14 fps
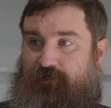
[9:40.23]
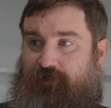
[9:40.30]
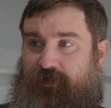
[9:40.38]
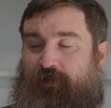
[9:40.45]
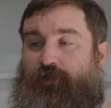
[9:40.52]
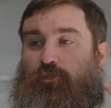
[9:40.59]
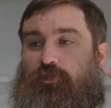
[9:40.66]

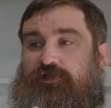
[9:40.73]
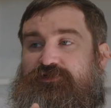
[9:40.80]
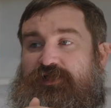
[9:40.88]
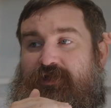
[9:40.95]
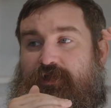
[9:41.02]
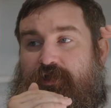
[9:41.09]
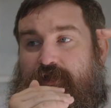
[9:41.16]
In other words,
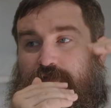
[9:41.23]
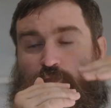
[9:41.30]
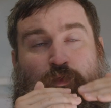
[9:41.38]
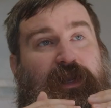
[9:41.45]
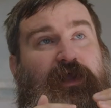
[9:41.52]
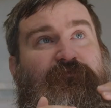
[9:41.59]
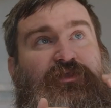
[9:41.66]

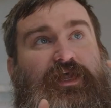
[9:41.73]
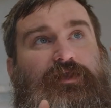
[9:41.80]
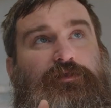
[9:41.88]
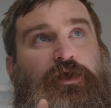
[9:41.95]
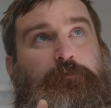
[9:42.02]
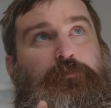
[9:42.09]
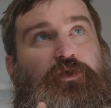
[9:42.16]
whatever that
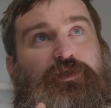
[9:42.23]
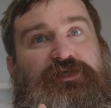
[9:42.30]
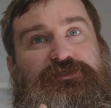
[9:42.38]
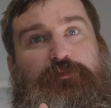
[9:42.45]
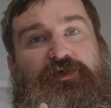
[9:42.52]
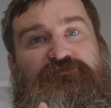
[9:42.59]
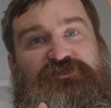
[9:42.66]
number
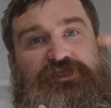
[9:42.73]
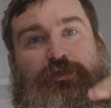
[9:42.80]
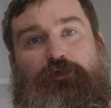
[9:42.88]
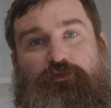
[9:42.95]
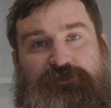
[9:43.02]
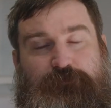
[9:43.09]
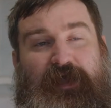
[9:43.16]
is above
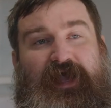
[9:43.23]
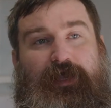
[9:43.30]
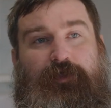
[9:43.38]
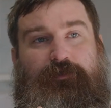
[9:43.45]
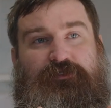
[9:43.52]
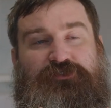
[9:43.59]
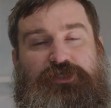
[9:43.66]
zero is
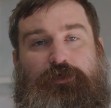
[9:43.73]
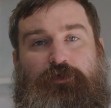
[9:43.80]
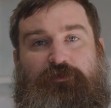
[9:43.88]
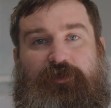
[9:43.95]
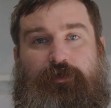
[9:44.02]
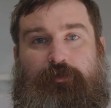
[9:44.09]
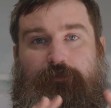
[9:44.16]
bad. And so
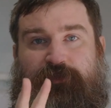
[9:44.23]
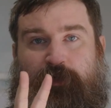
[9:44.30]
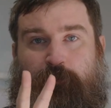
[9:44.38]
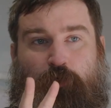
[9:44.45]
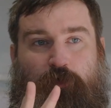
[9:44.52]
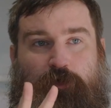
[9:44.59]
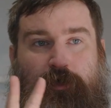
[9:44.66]
the
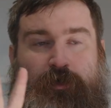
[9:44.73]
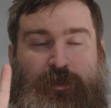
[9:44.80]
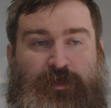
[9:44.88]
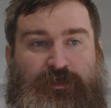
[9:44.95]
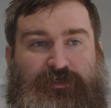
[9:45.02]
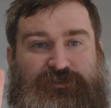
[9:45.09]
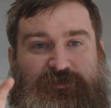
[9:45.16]
more
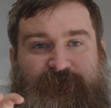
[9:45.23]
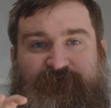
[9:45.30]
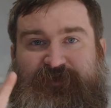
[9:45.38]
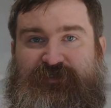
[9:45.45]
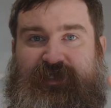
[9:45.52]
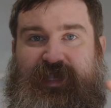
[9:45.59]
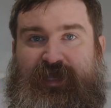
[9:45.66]

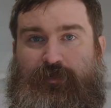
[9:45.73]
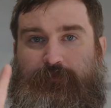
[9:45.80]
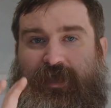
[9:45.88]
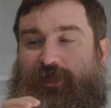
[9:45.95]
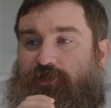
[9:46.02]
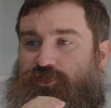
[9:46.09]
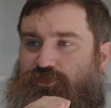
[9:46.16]
sophisticated
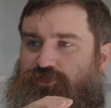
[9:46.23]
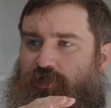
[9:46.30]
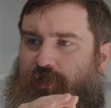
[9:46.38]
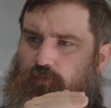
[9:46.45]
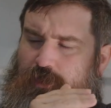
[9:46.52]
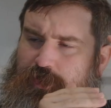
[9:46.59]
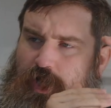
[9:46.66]
managers are
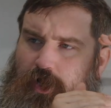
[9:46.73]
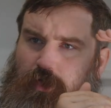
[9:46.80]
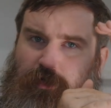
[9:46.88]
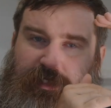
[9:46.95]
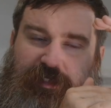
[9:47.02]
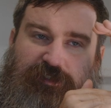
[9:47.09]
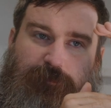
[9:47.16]
like, well, no,
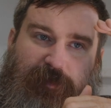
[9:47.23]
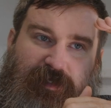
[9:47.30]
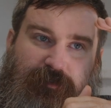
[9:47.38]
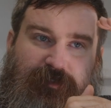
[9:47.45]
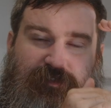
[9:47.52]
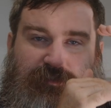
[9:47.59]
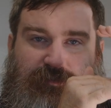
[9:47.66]
it needs to be
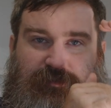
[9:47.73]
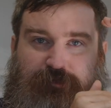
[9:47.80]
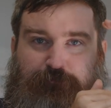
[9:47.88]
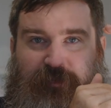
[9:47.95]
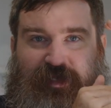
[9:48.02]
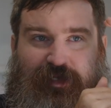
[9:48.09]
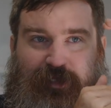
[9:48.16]
in this
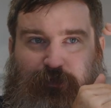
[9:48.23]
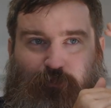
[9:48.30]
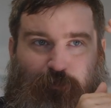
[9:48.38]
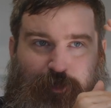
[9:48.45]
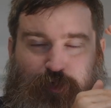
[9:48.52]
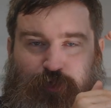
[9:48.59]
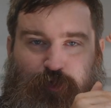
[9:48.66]
meaty
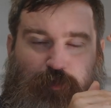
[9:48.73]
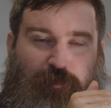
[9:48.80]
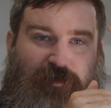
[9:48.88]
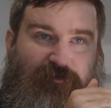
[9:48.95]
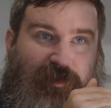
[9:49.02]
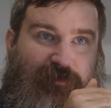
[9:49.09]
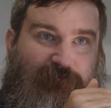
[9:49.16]
room
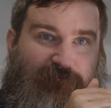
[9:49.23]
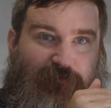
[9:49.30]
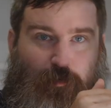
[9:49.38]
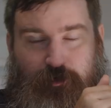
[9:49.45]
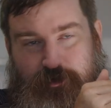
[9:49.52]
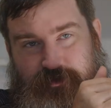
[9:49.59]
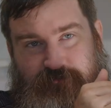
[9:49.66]
of like
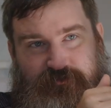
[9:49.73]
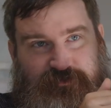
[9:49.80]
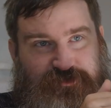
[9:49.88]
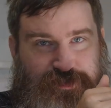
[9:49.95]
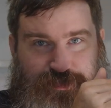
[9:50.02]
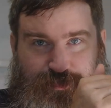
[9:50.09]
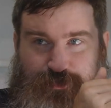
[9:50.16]
4 to
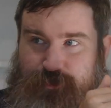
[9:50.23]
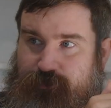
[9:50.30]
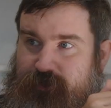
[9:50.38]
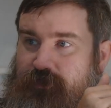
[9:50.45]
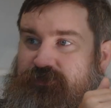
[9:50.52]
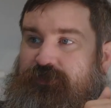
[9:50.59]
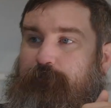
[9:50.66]
2,
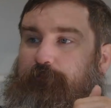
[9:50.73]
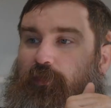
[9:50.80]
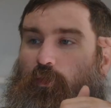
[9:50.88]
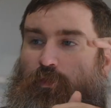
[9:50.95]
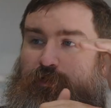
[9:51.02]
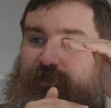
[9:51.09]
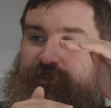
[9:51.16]
you know, some
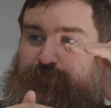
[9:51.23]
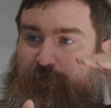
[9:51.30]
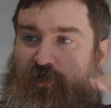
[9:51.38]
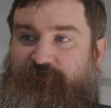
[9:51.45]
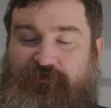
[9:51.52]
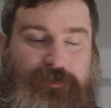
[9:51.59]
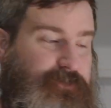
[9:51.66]
porridge
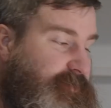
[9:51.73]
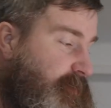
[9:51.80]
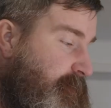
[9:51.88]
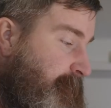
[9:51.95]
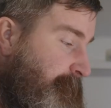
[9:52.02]
perfect.